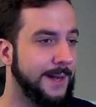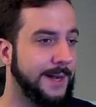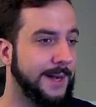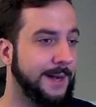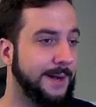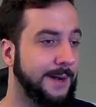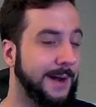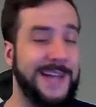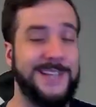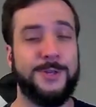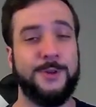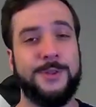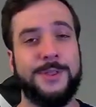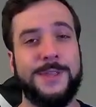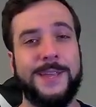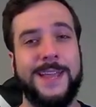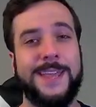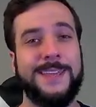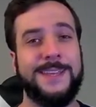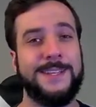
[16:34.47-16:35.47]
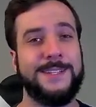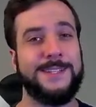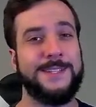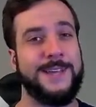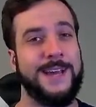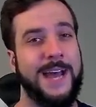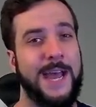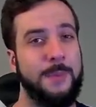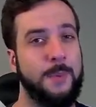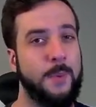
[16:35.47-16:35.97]
I don't think I can get to
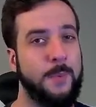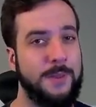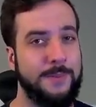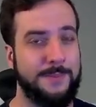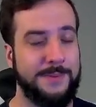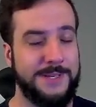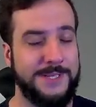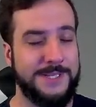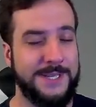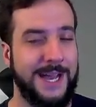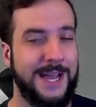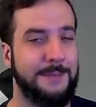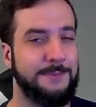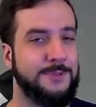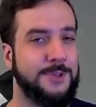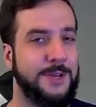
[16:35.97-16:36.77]
the Hyper Beam in time,